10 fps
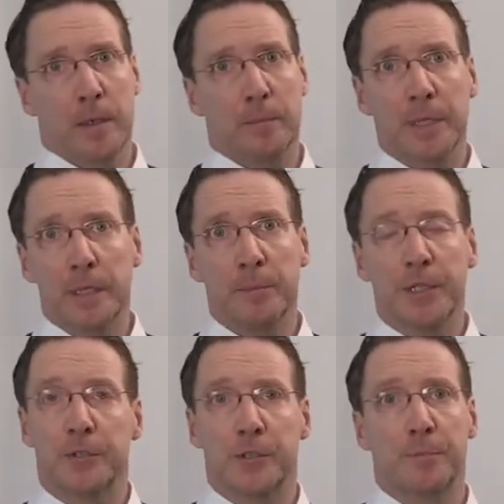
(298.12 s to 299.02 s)

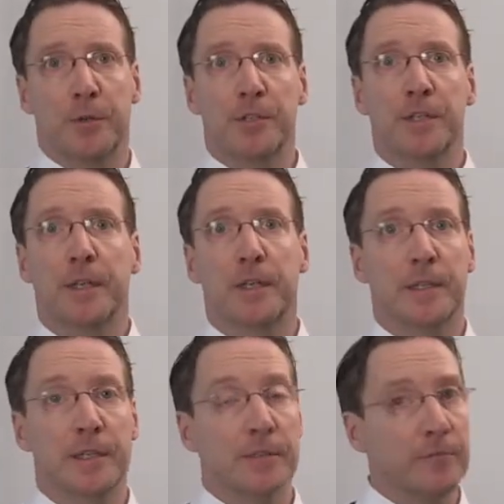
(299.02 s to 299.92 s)
millimeters per
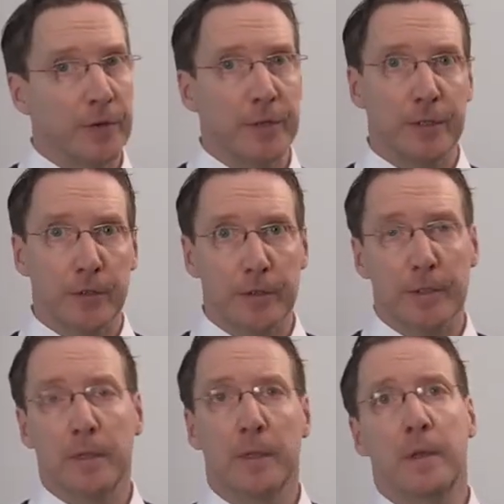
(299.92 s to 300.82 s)
second is a very good
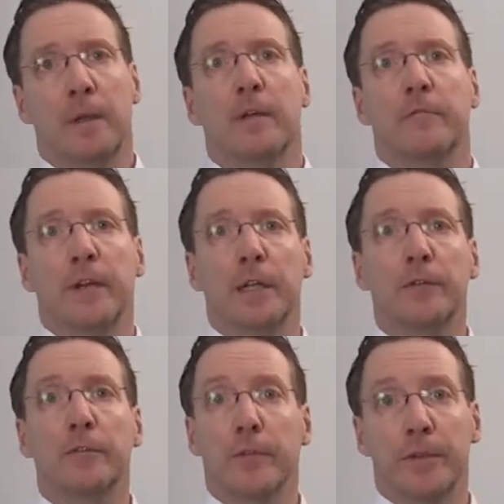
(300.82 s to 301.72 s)

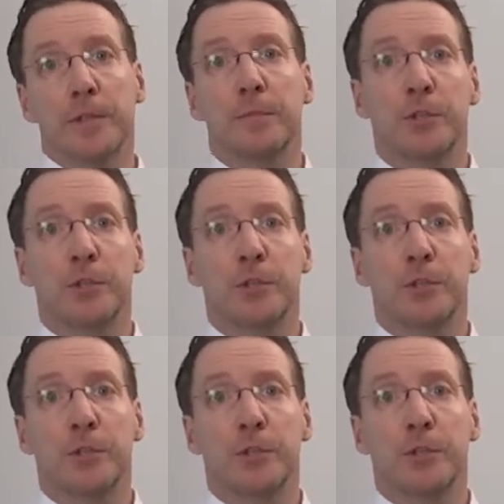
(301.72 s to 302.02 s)
value for this